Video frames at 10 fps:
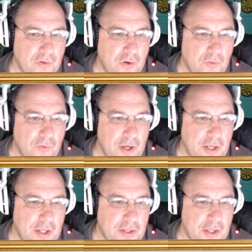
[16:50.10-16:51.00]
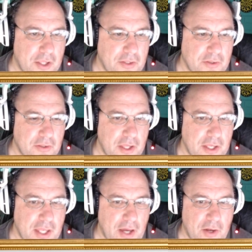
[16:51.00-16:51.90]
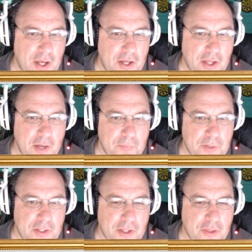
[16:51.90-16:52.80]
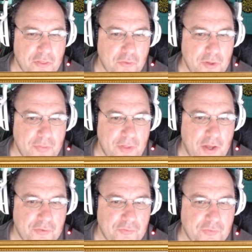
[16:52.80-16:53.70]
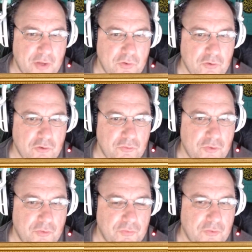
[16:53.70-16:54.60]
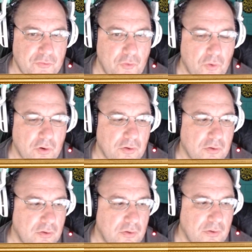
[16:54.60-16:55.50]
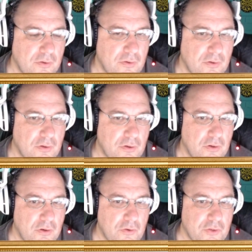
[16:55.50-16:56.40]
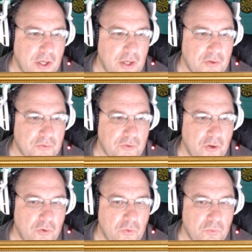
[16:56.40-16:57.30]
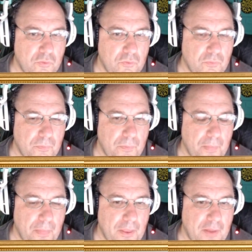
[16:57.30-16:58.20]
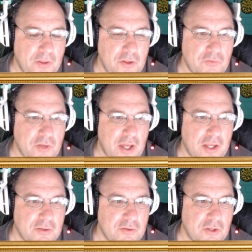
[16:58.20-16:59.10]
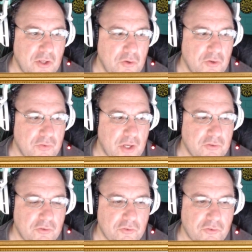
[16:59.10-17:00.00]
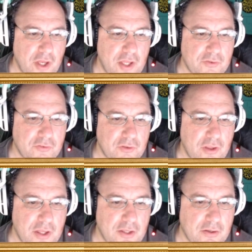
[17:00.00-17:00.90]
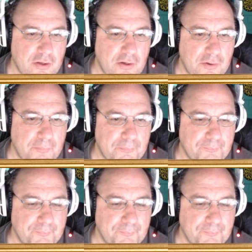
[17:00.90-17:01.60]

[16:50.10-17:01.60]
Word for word: All right, and and like out out of how many? Like three thousand five hundred and fifty-four. Okay, so, and then you've got you know you've got your sites like um,